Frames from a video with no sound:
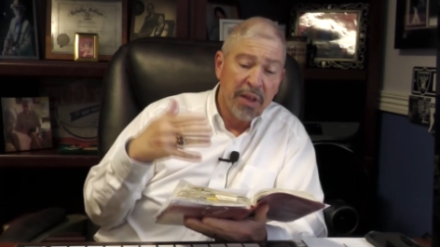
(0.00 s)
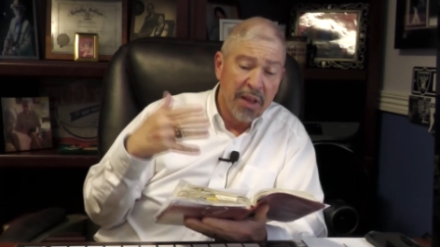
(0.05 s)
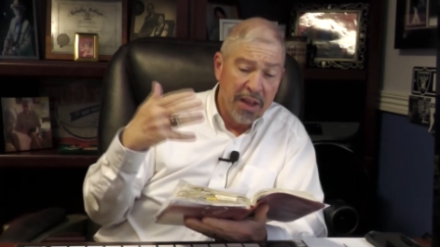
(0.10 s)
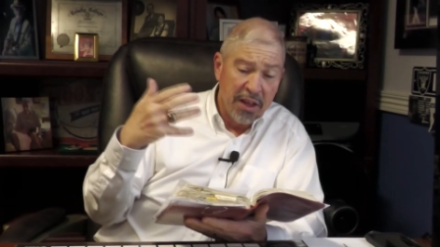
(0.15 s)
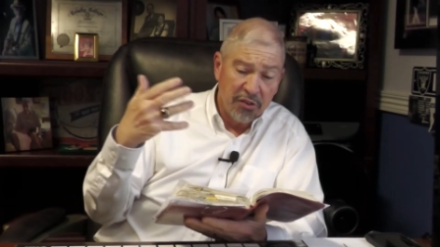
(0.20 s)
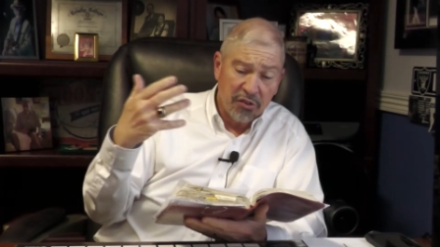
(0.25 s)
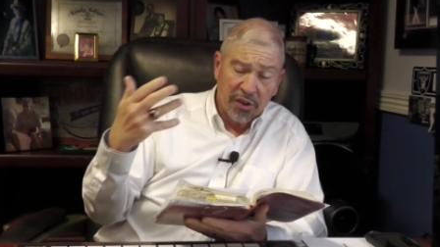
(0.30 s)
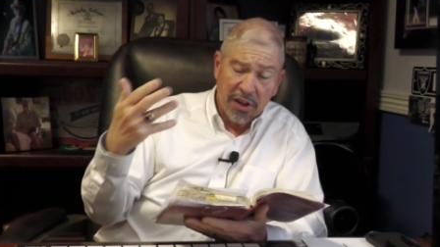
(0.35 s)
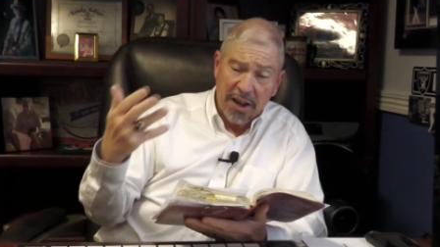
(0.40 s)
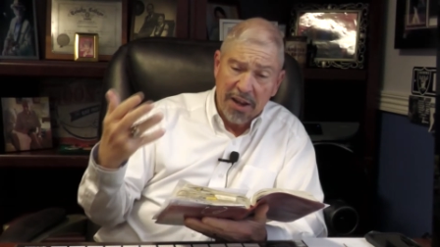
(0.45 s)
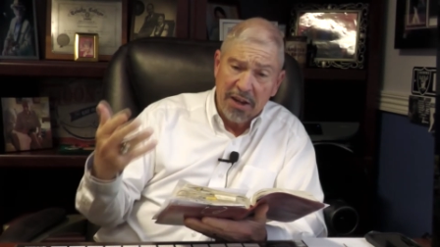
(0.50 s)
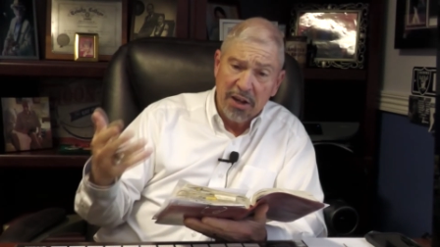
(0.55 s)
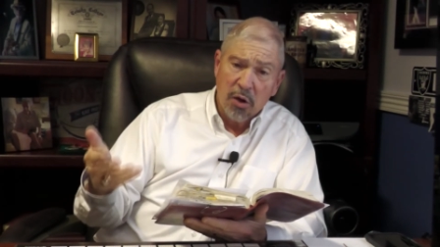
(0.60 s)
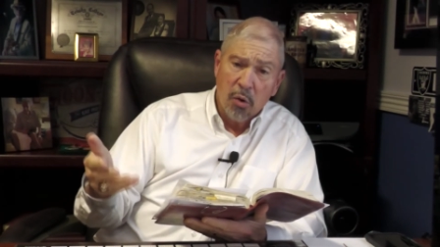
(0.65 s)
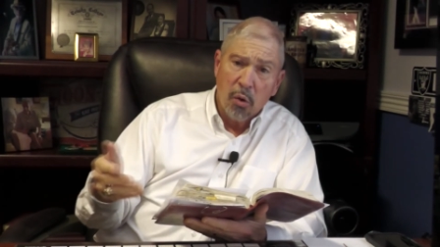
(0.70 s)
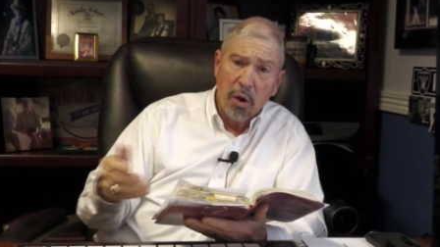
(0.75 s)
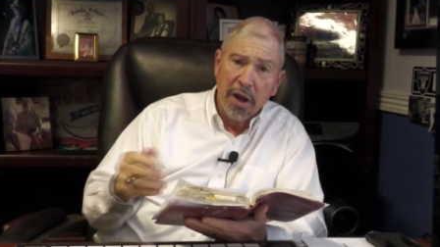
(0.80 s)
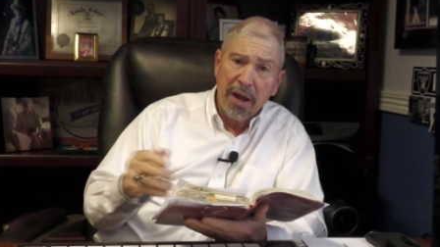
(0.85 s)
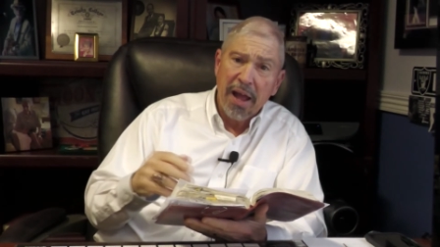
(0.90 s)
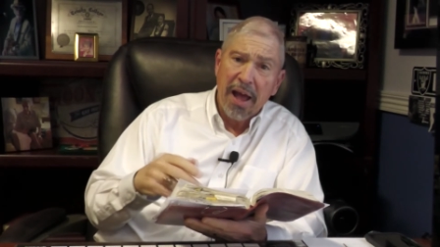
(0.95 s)
It's like
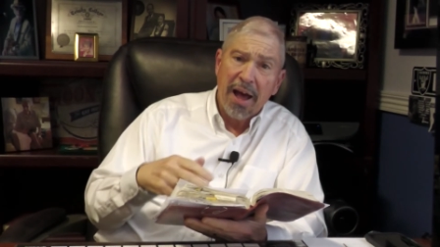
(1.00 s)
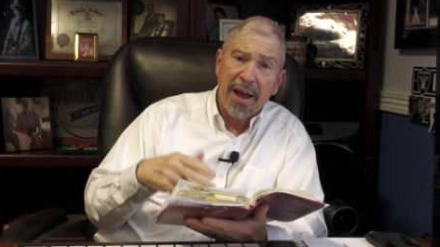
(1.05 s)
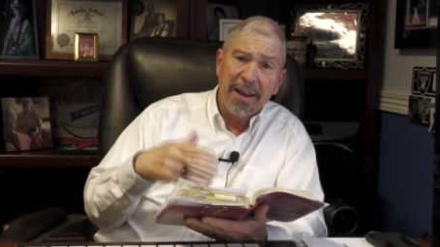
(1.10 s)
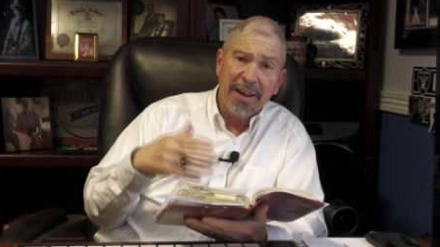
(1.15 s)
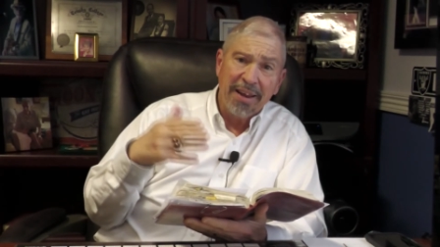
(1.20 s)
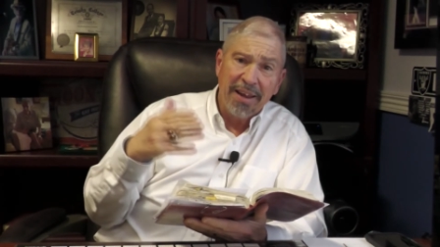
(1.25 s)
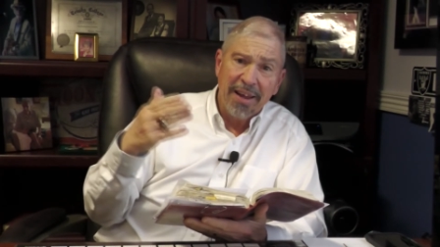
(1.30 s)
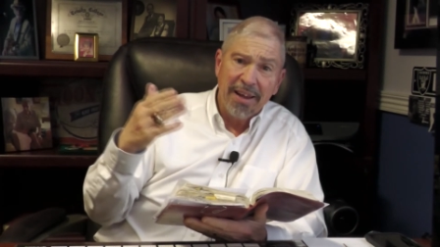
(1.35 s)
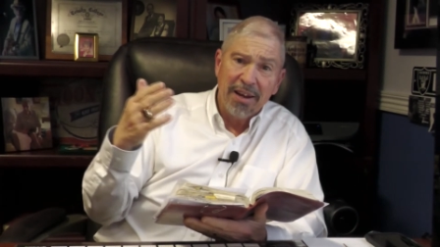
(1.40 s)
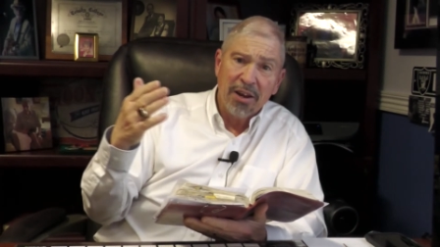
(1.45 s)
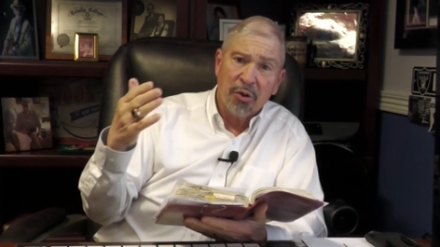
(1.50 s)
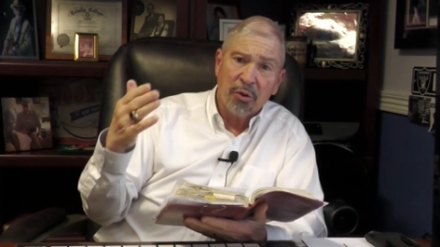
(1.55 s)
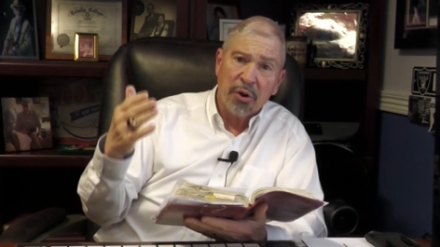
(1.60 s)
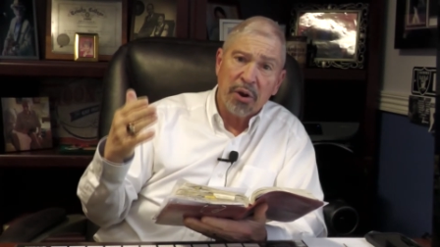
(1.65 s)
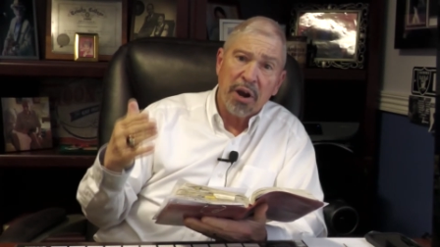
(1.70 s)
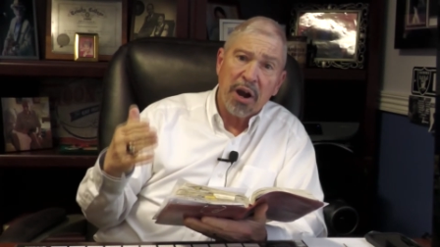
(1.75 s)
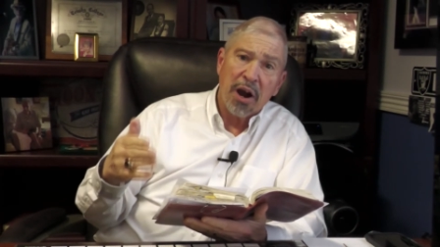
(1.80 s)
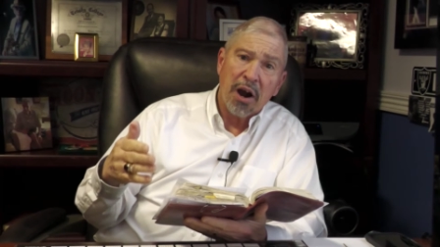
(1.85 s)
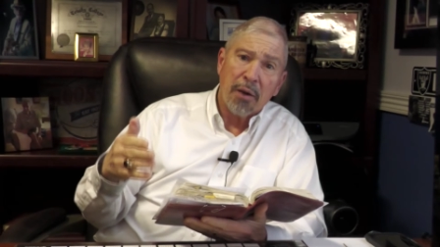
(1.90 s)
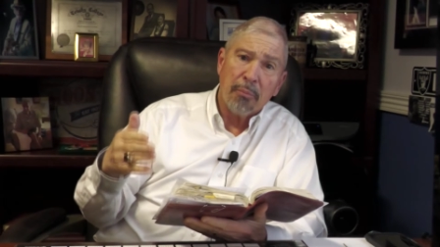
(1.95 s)
going out and getting on
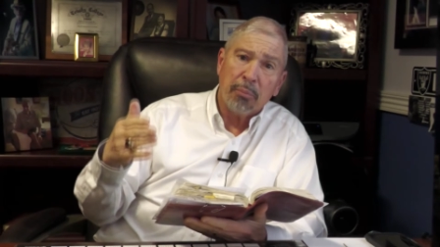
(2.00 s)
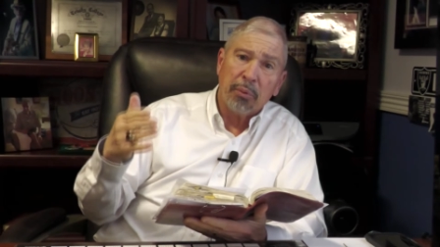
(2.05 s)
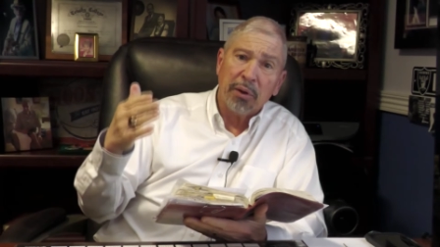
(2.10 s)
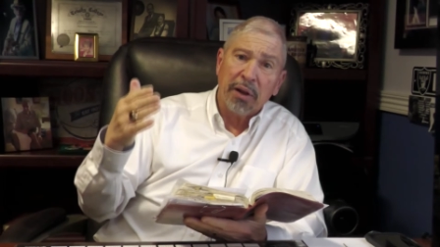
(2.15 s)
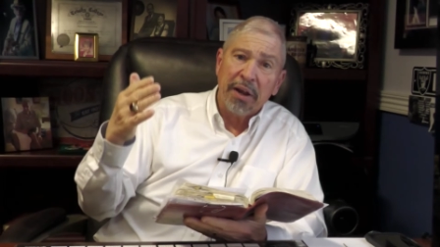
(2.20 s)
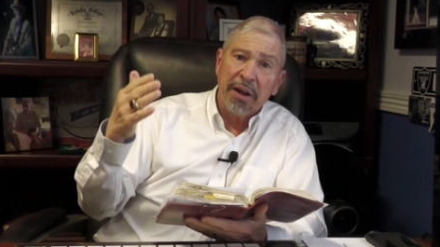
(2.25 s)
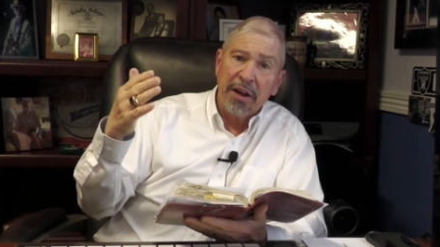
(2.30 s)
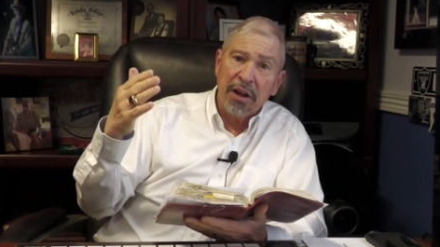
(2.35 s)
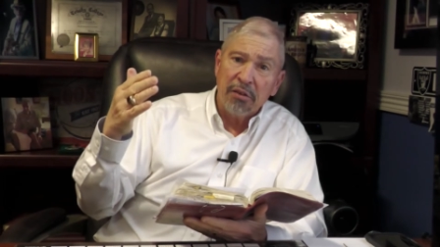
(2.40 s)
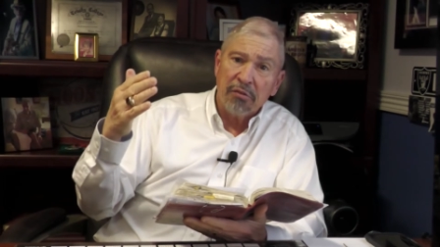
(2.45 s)
an airplane